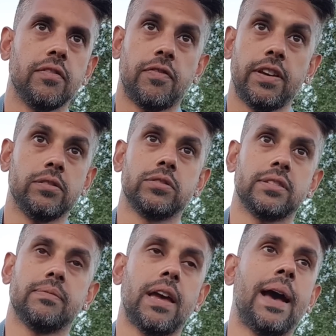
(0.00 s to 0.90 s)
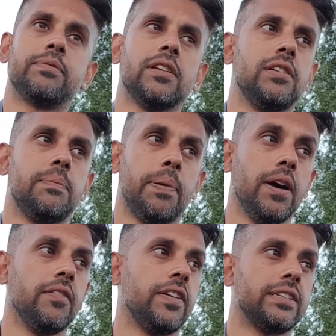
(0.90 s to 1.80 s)
that feels absolutely
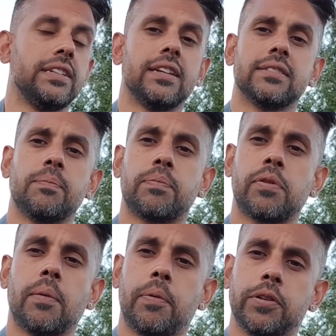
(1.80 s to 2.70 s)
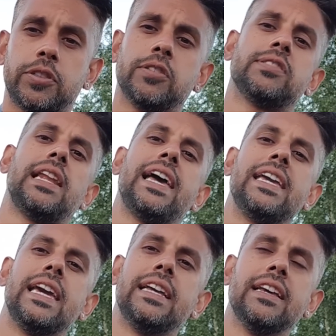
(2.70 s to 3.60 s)
perfect. It doesn't prop wash
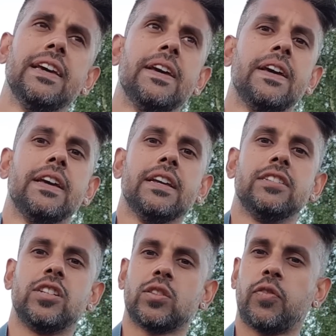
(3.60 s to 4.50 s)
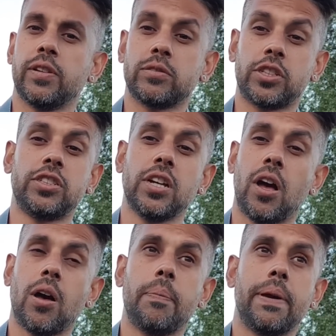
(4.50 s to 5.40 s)
oscillate, it just feels
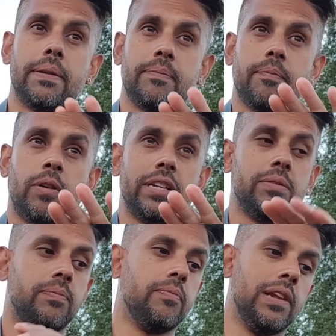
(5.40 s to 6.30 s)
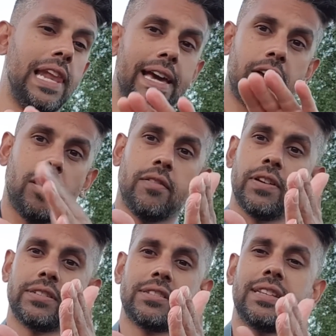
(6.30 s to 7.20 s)
sharp. When you let go of
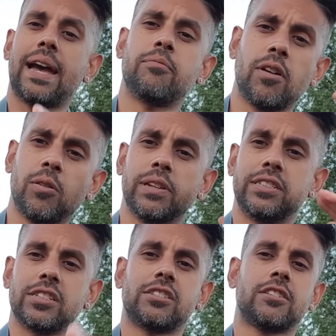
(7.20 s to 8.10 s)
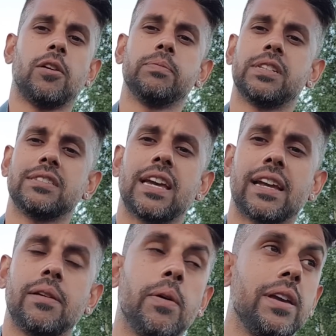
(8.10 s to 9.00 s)
a snap roll, it just stops
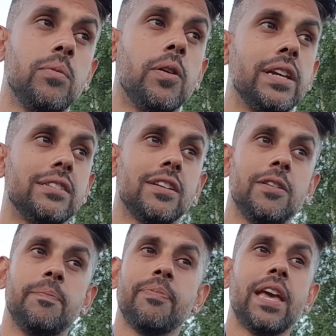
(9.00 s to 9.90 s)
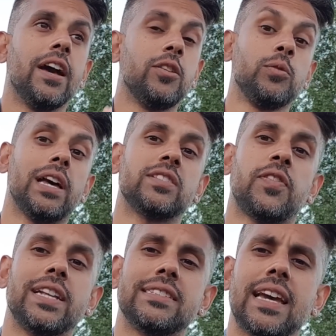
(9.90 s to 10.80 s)
exactly where you want it to, and all that's
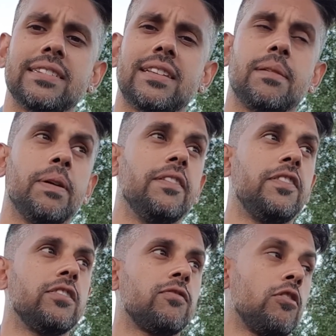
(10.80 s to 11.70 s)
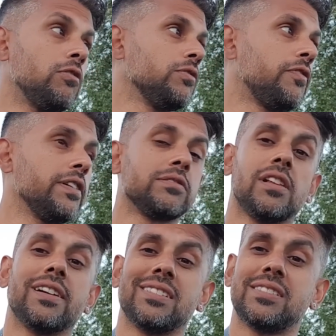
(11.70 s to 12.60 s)
fantastic. But if your throttle feels
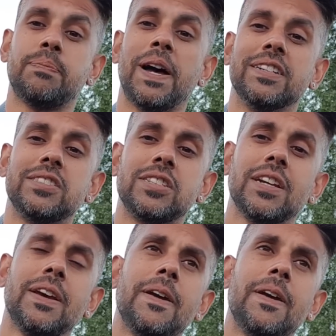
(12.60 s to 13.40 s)
like a sponge,